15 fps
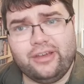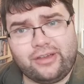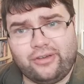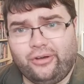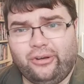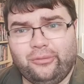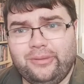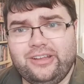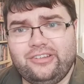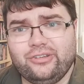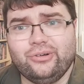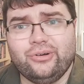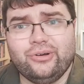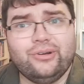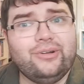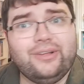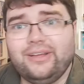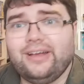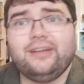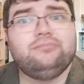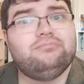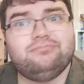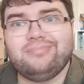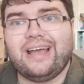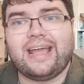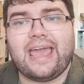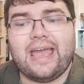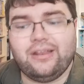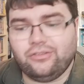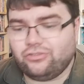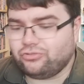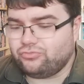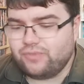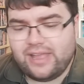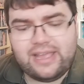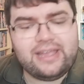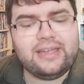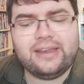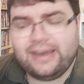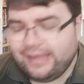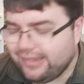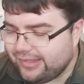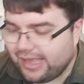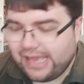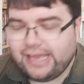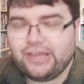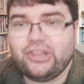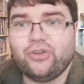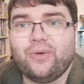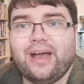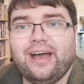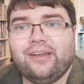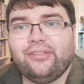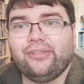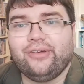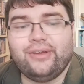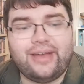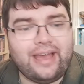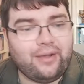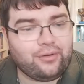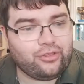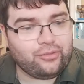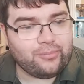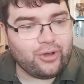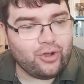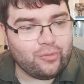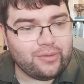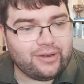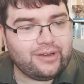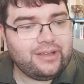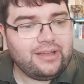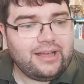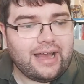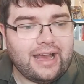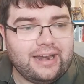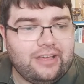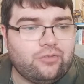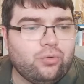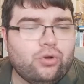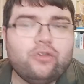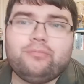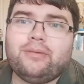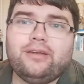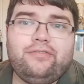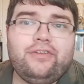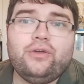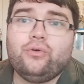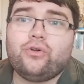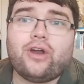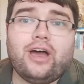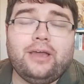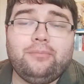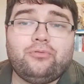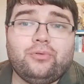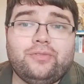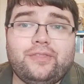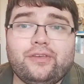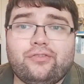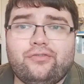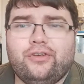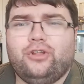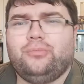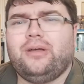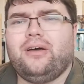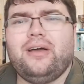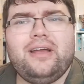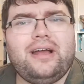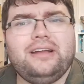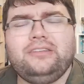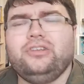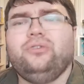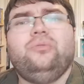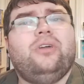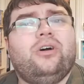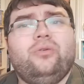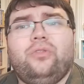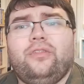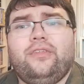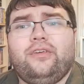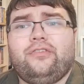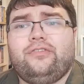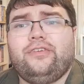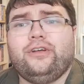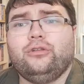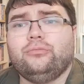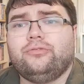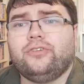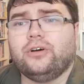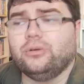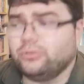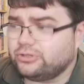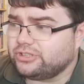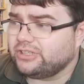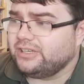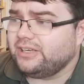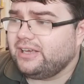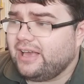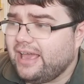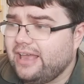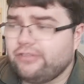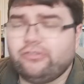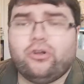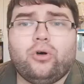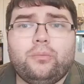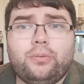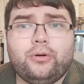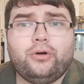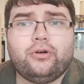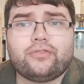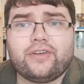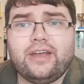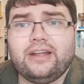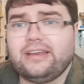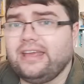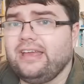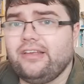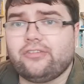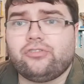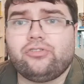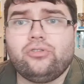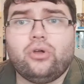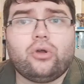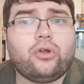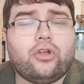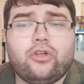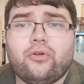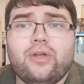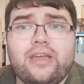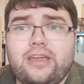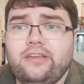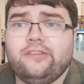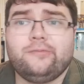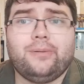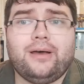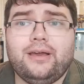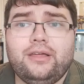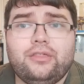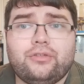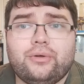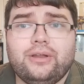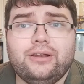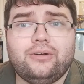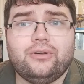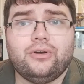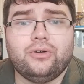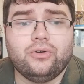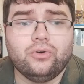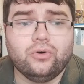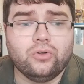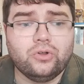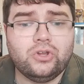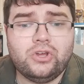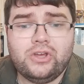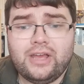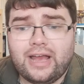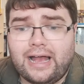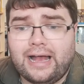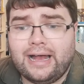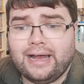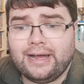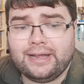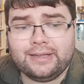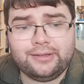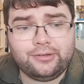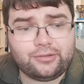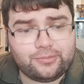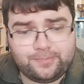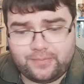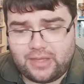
economy tour. Again, just really takes you out of the moment, and it's one of my few gripes with this film. Now, I do know that this film, folks, is not perfect. It is not a gritty spy thriller at all, and